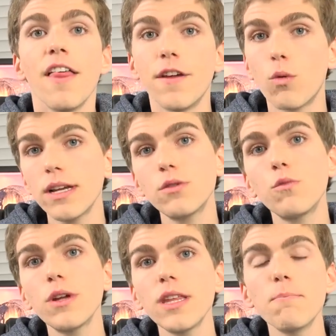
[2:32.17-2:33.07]
there
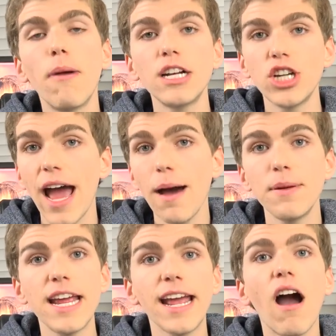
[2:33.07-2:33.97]
wasn't really much
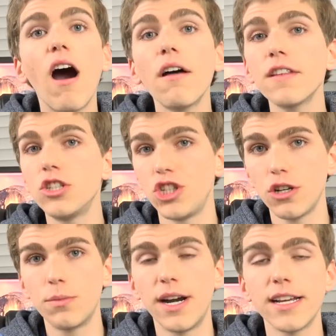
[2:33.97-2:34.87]
happening on the
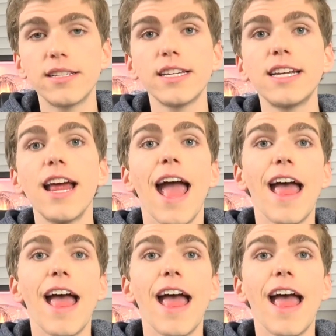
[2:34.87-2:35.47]
jailbreak scene,